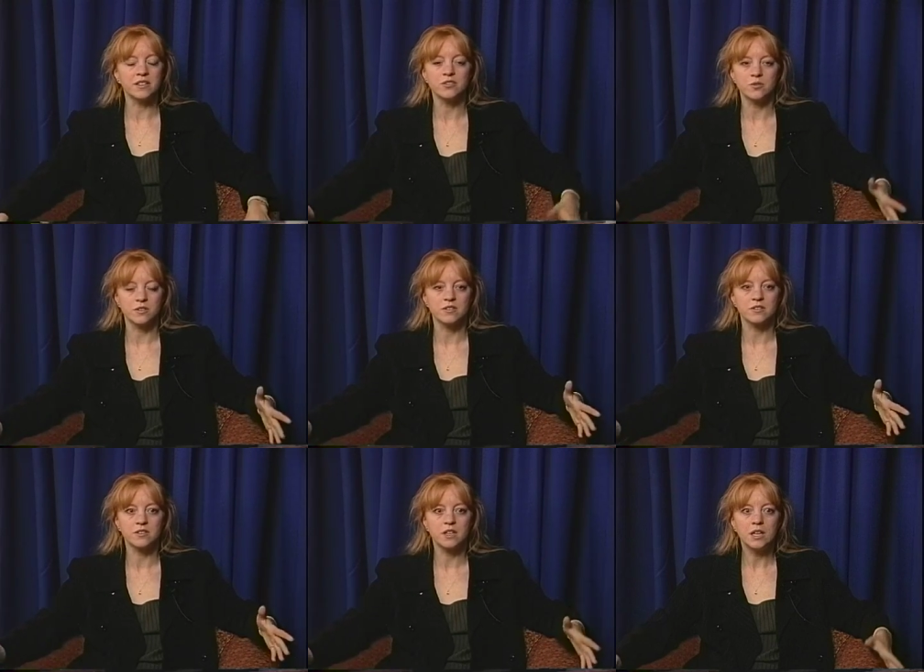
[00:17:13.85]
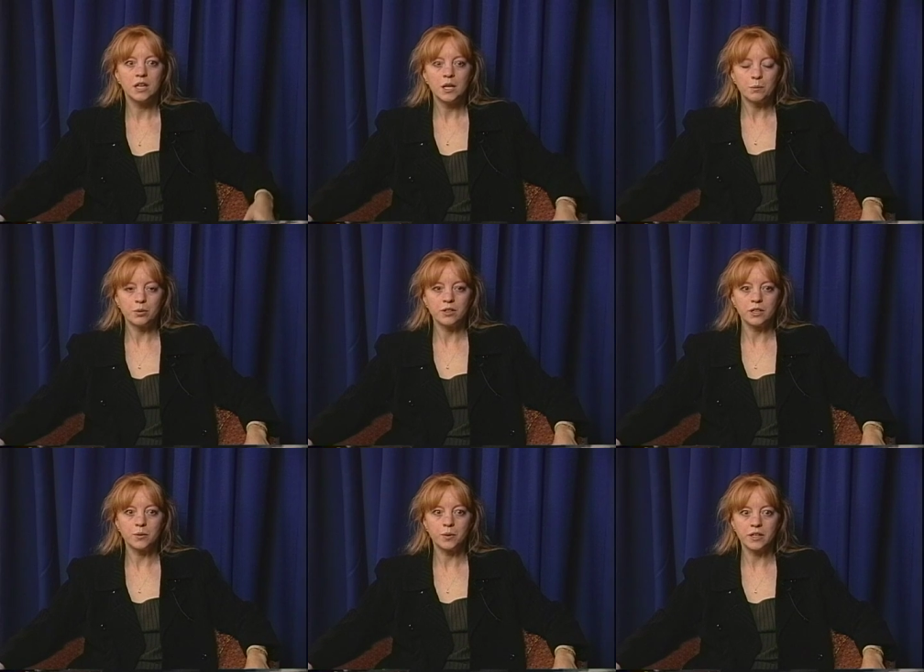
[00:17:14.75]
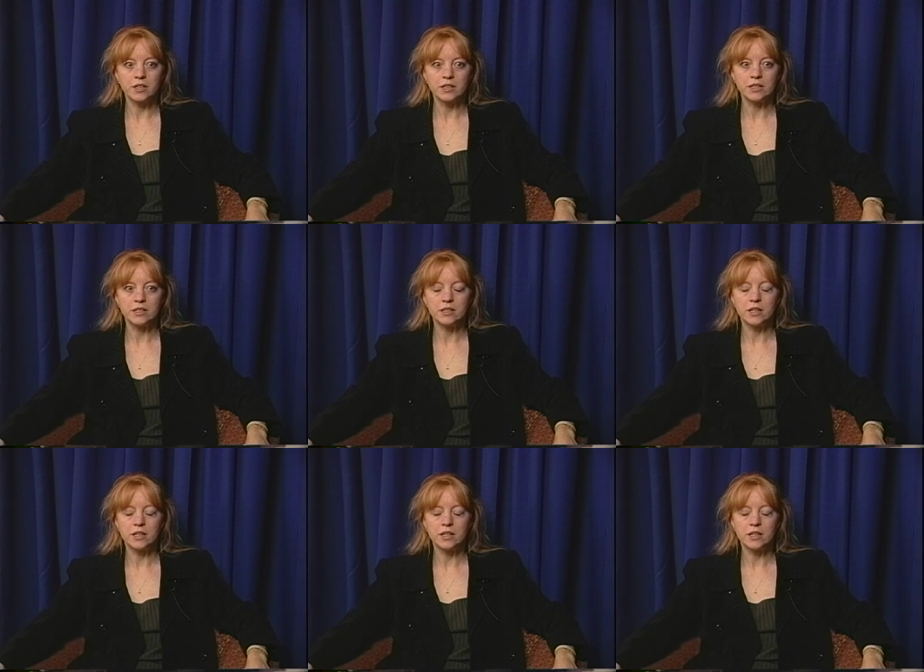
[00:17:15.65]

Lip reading: interest pretty quickly.